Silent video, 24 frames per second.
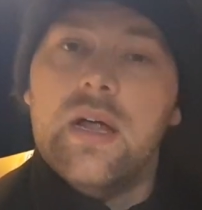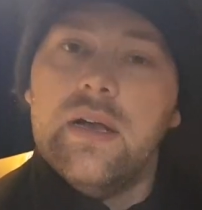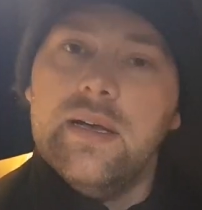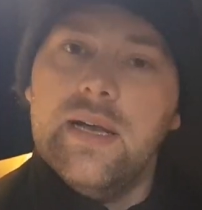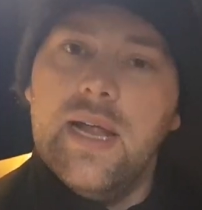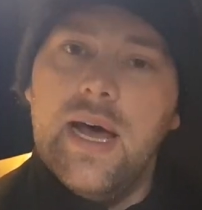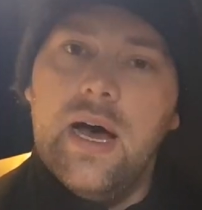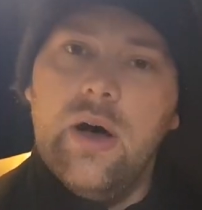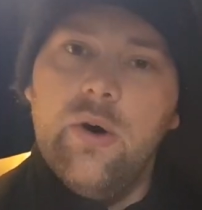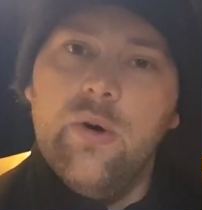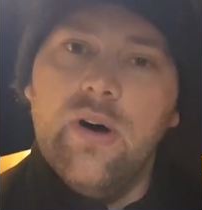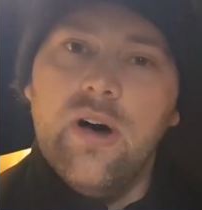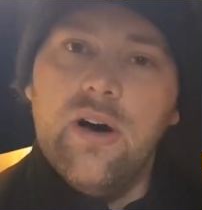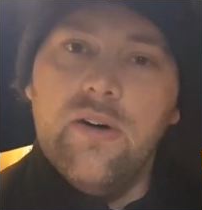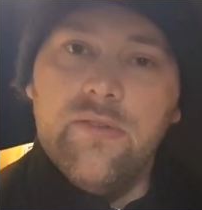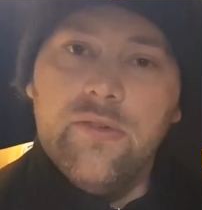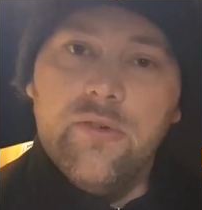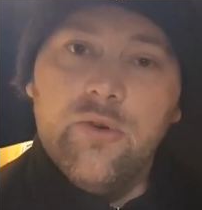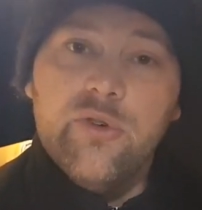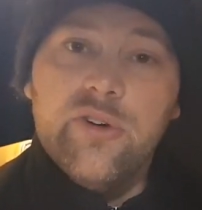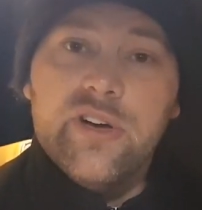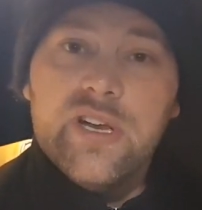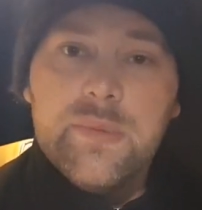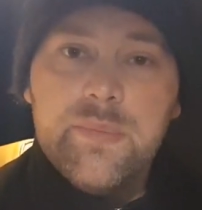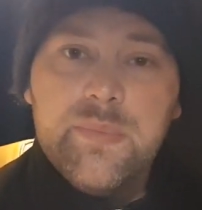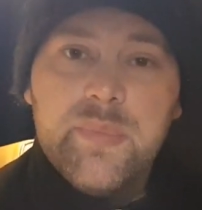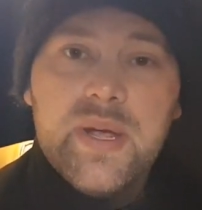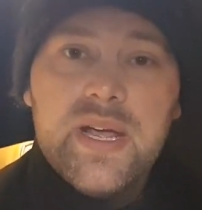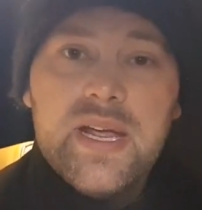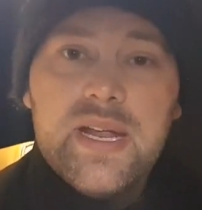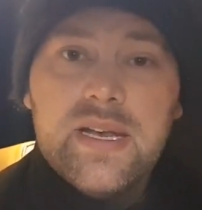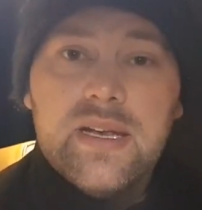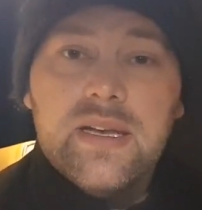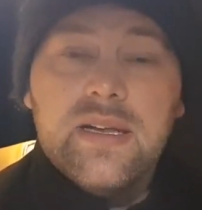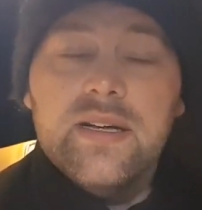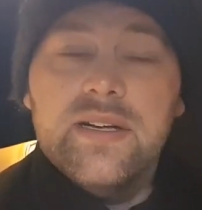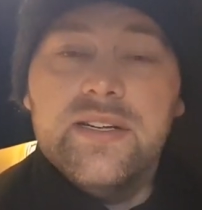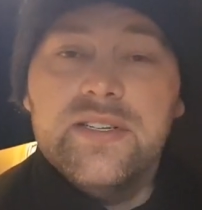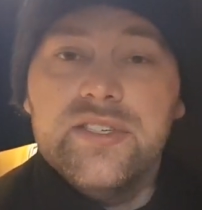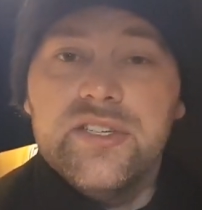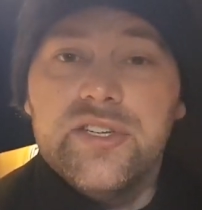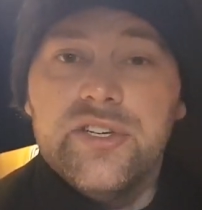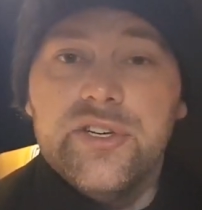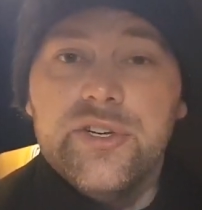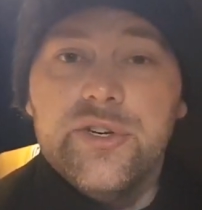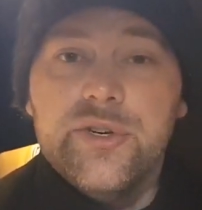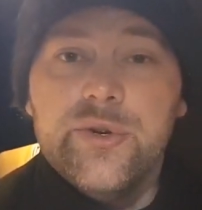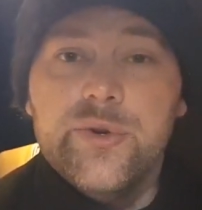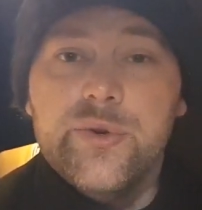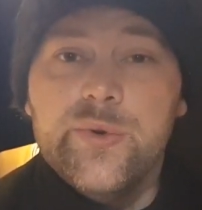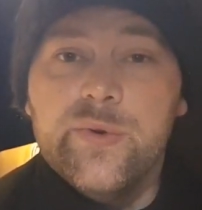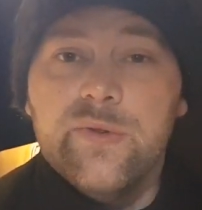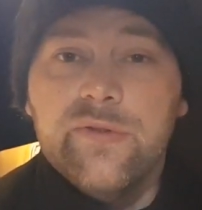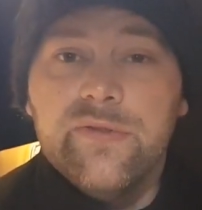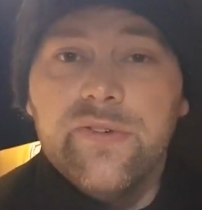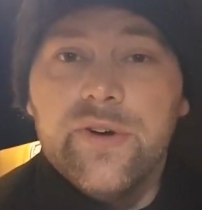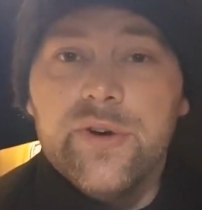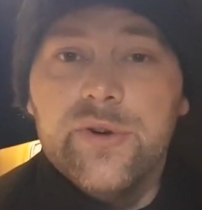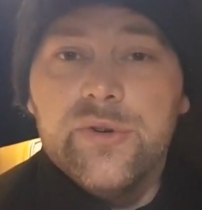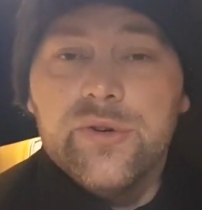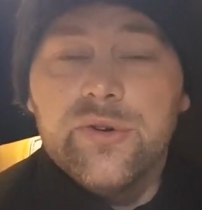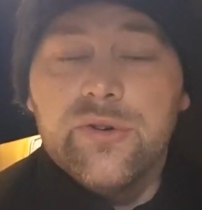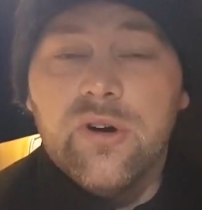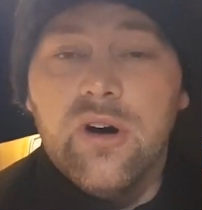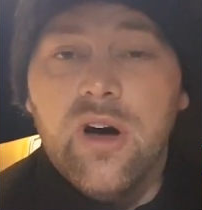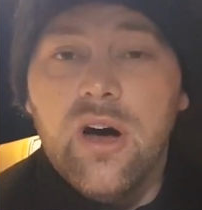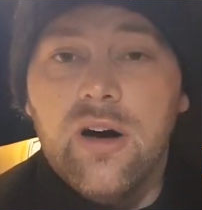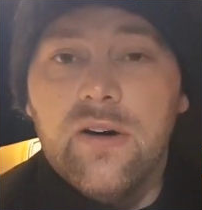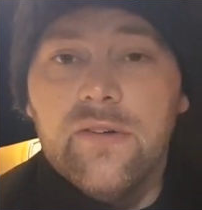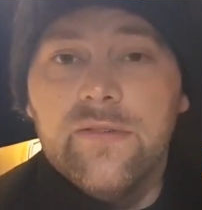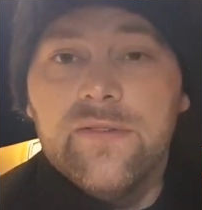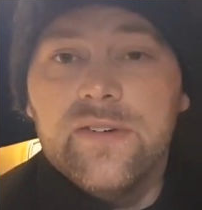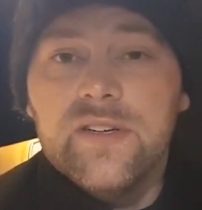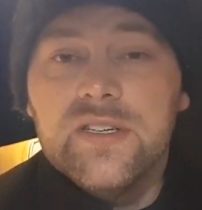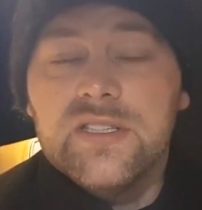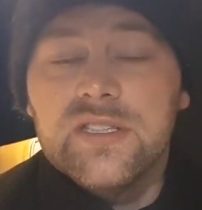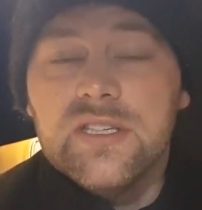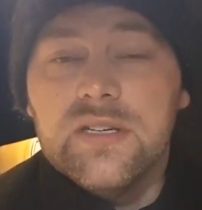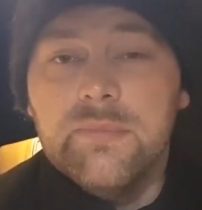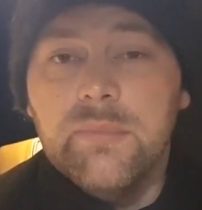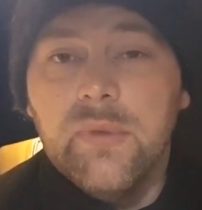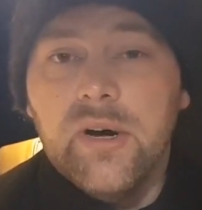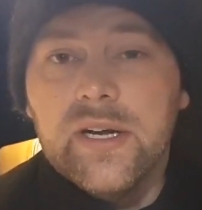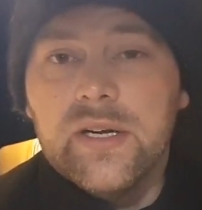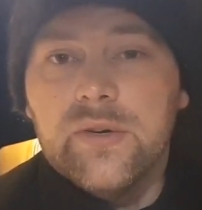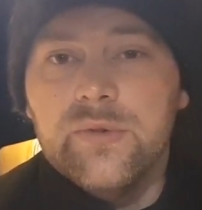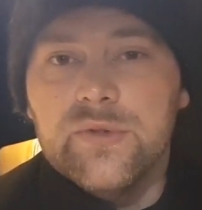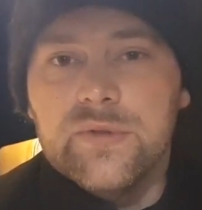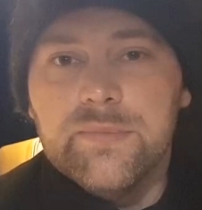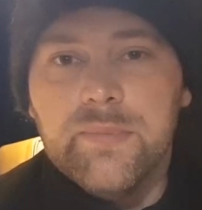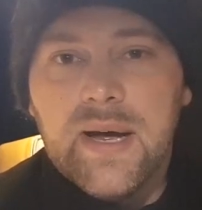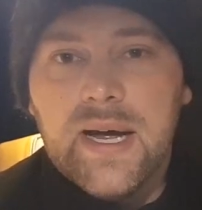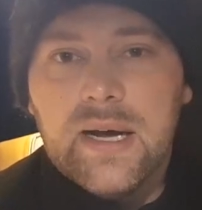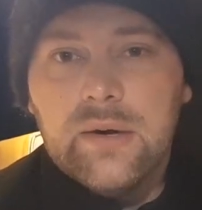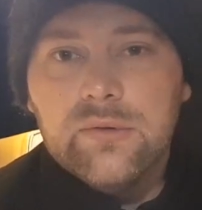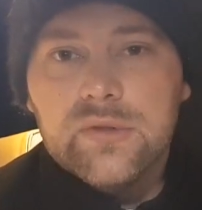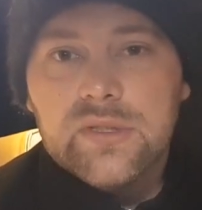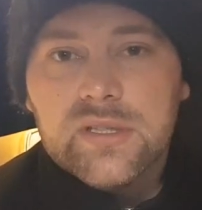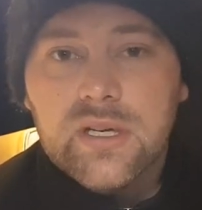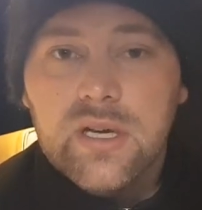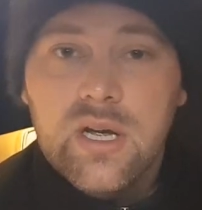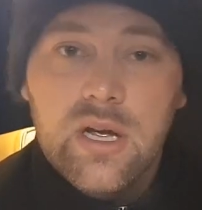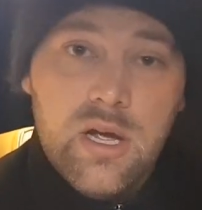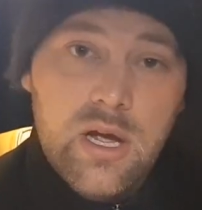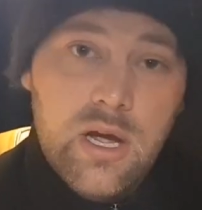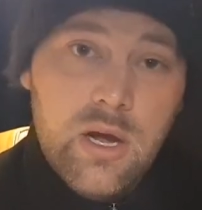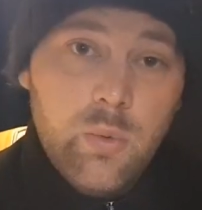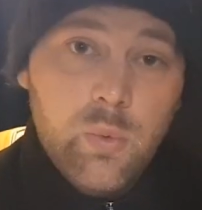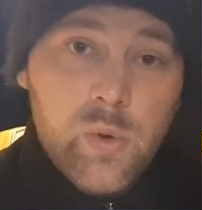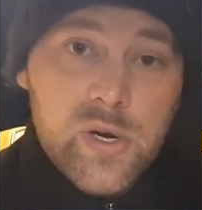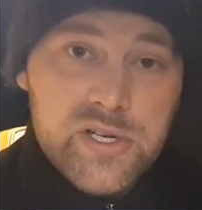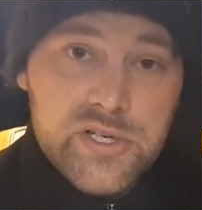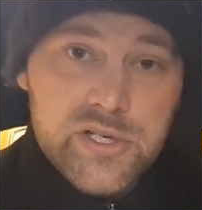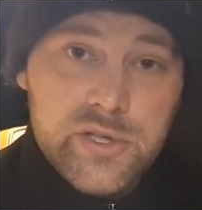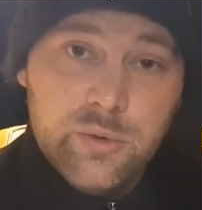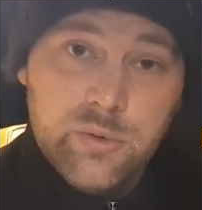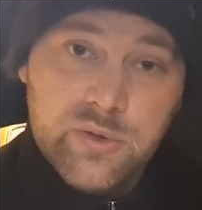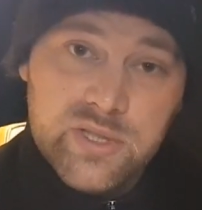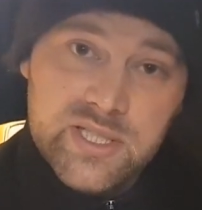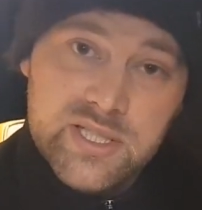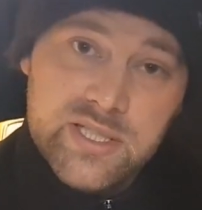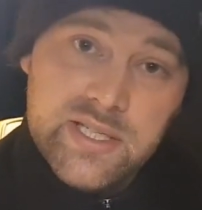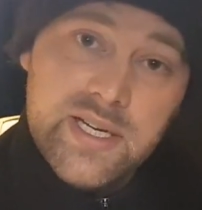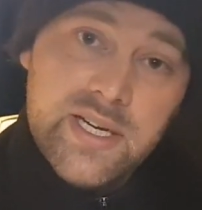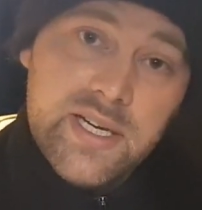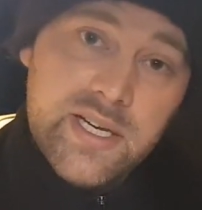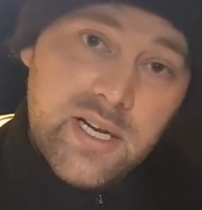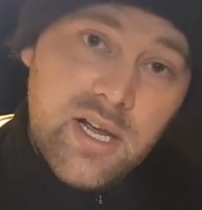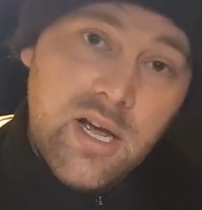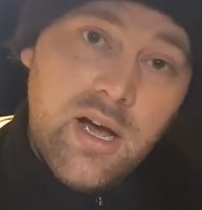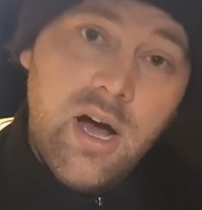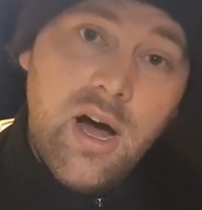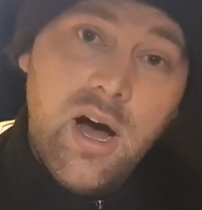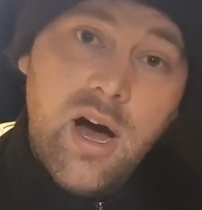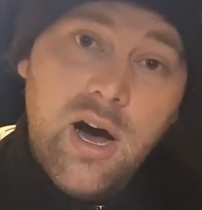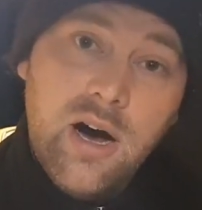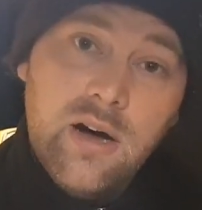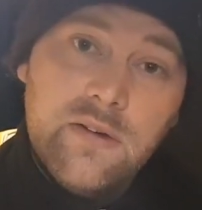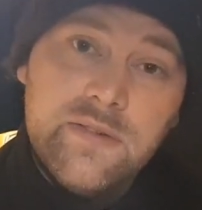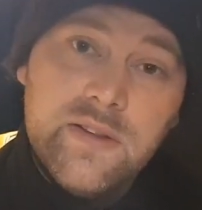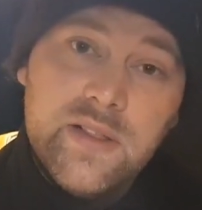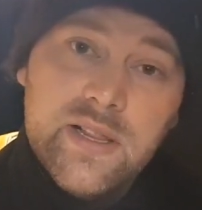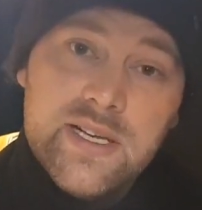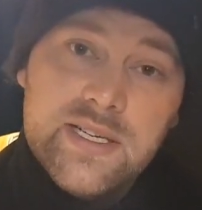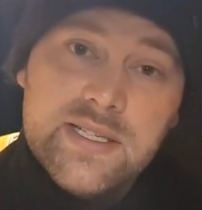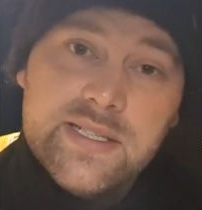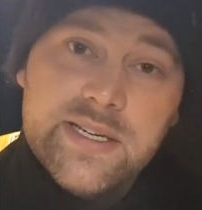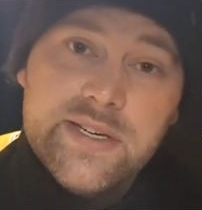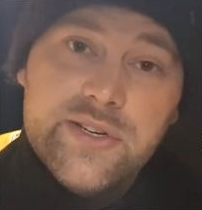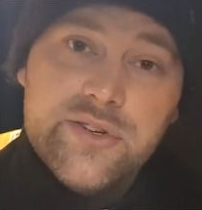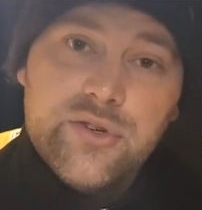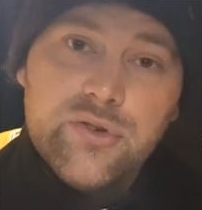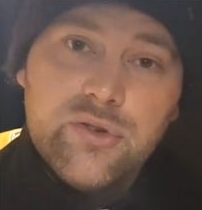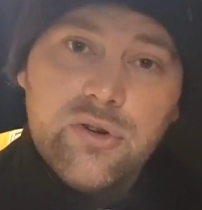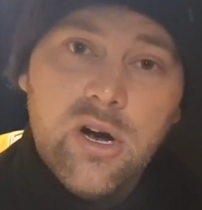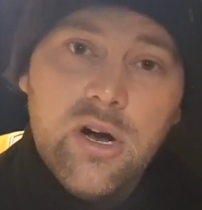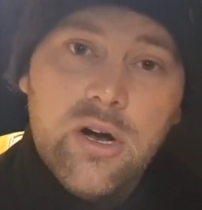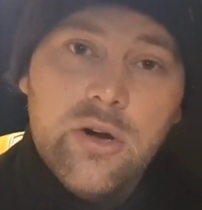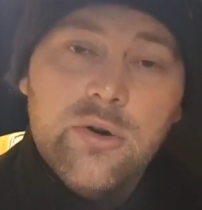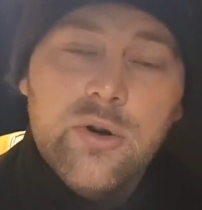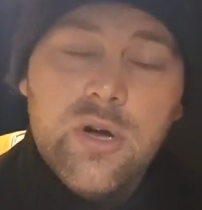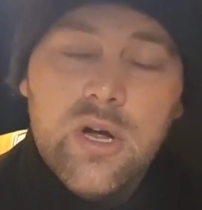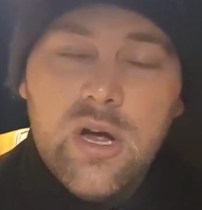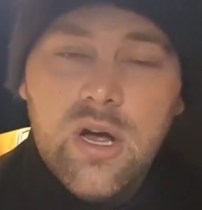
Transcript: Now, I've already been to photograph St. Michael's Mount, which you'll see after this intro.